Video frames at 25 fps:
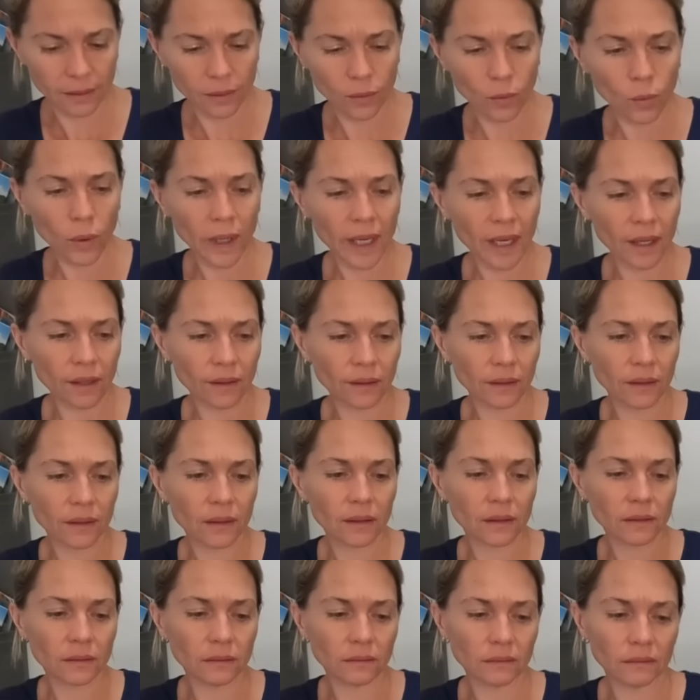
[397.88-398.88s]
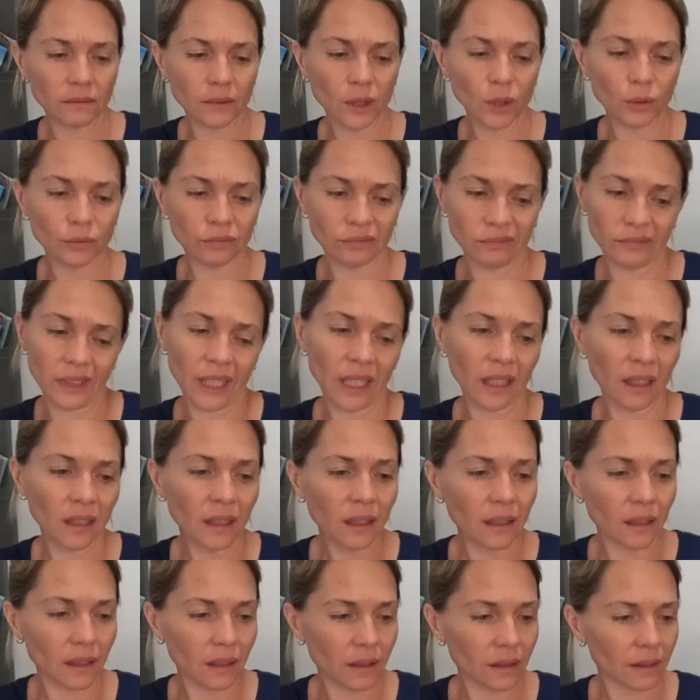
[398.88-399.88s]
Wow.
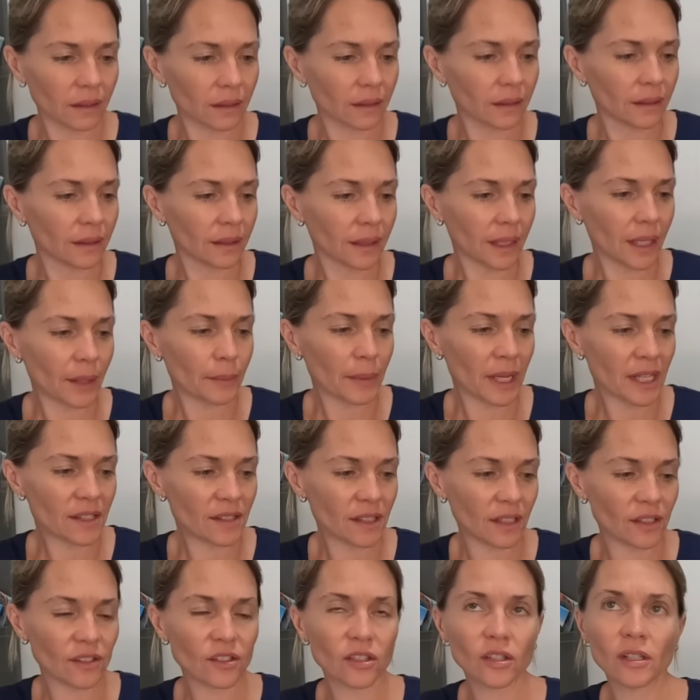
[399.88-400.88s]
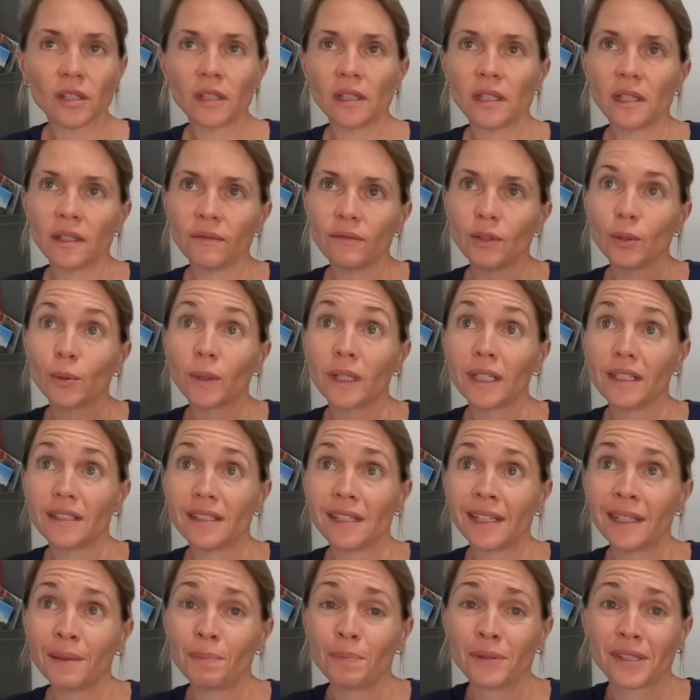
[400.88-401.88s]
Legends. Yeah. Amazing. So did he give you any
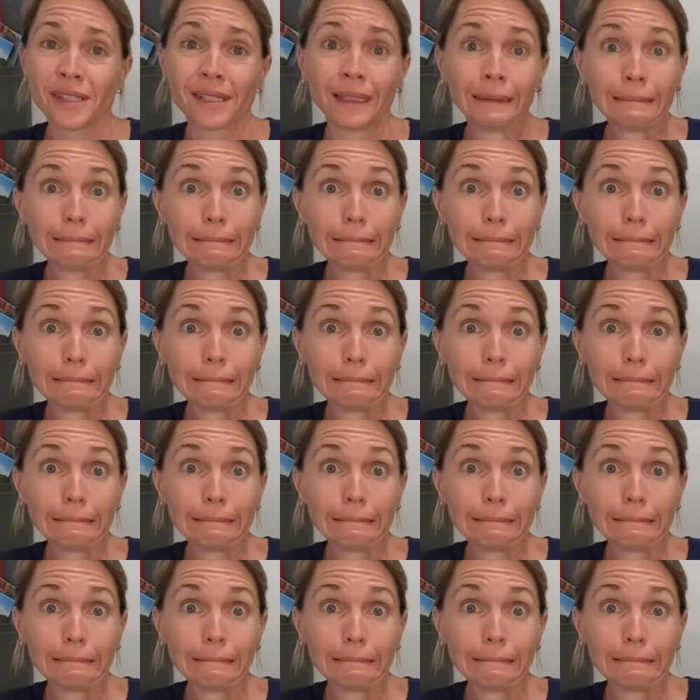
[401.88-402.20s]
tips?